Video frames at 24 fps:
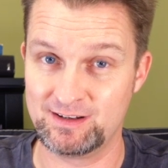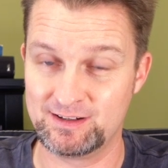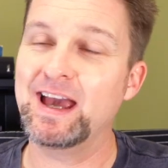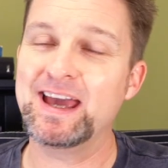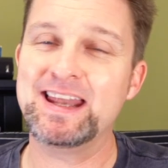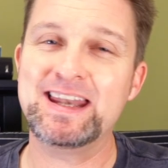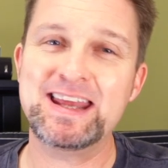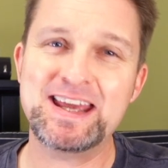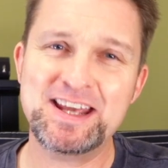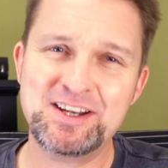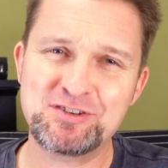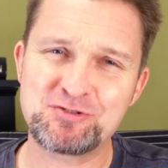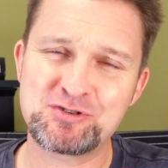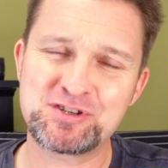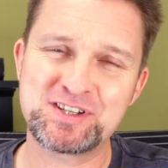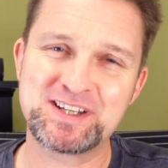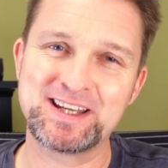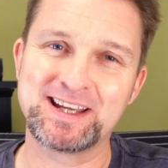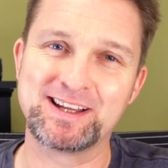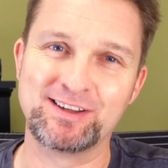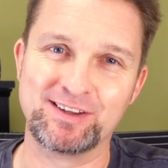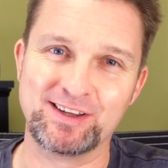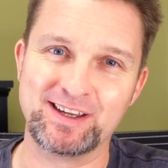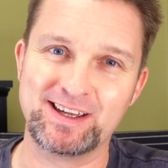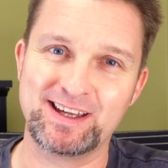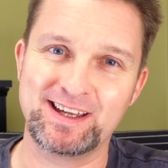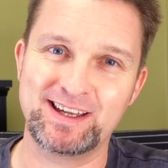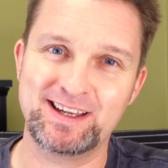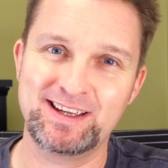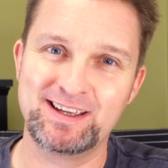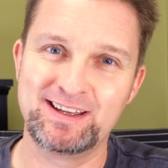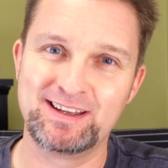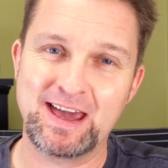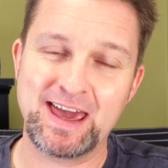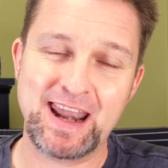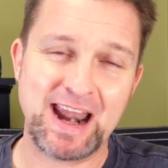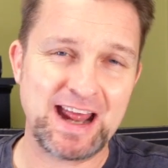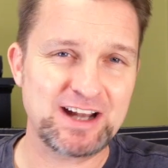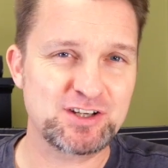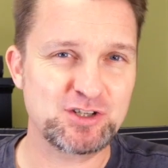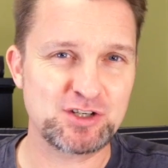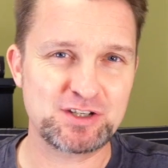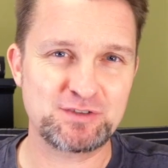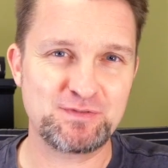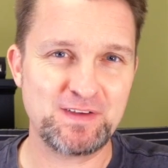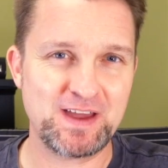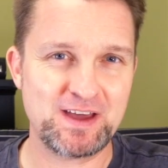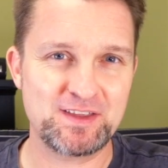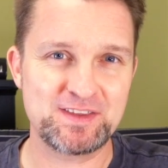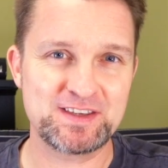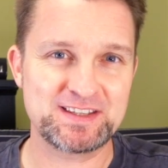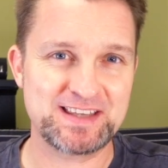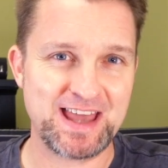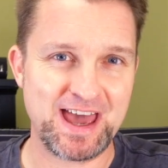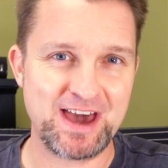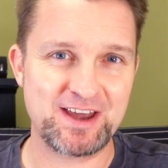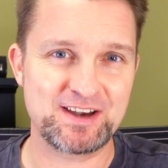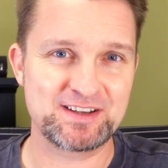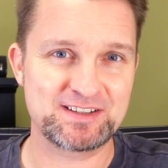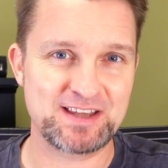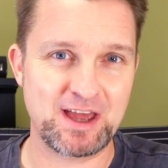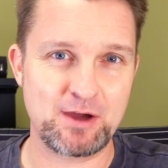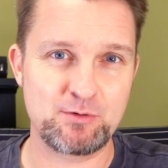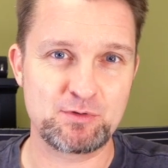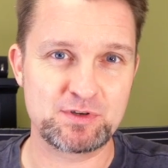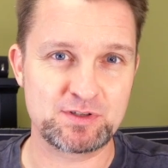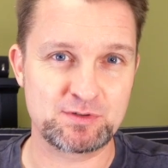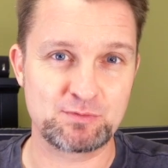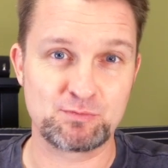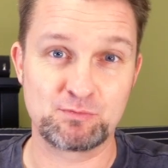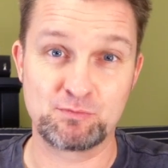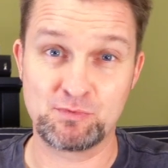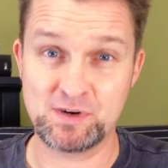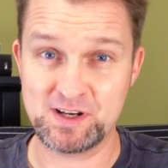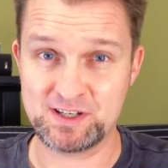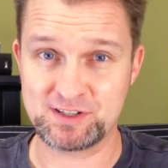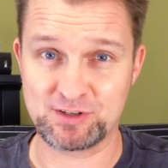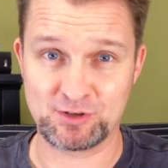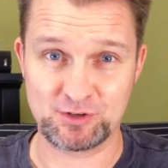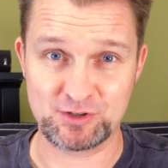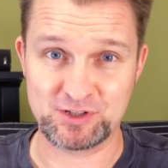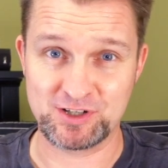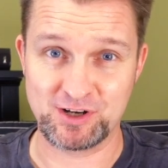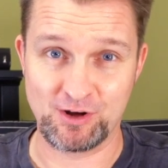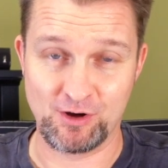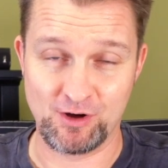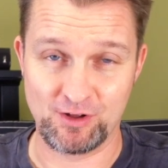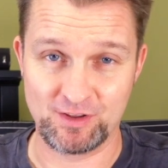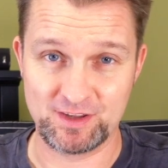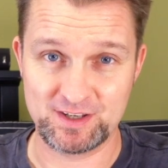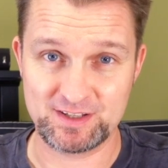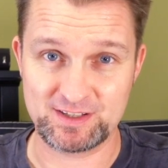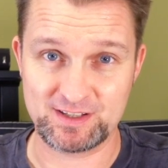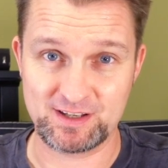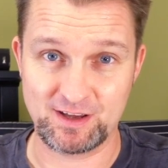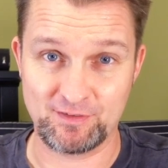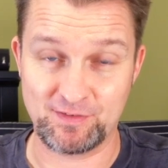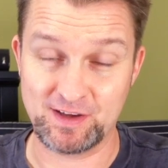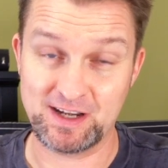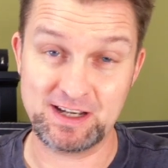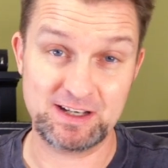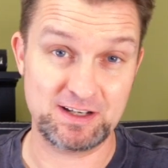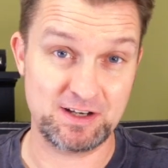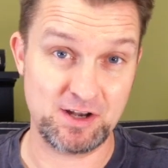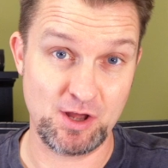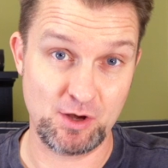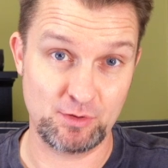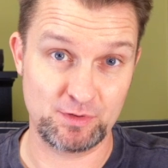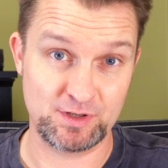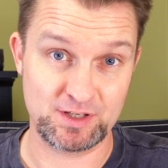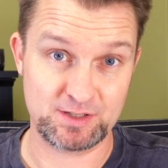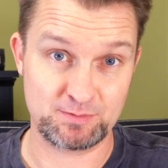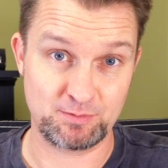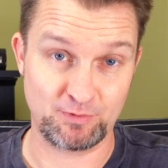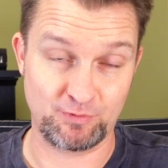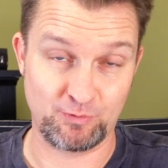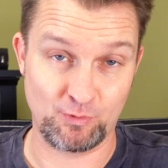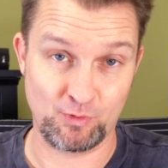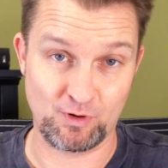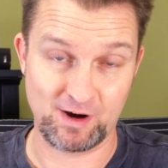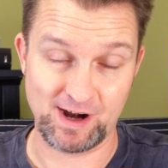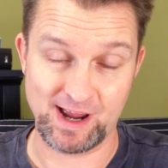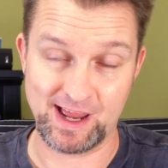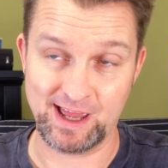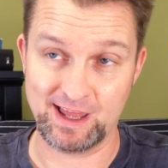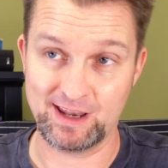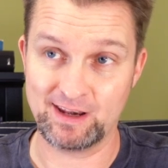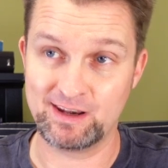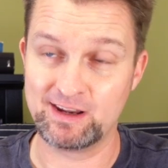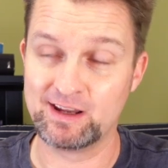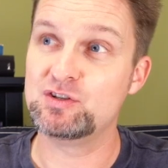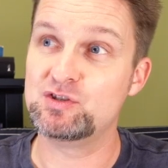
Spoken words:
And interestingly, and I just found this out as I was researching all this stuff, I didn't know this beforehand,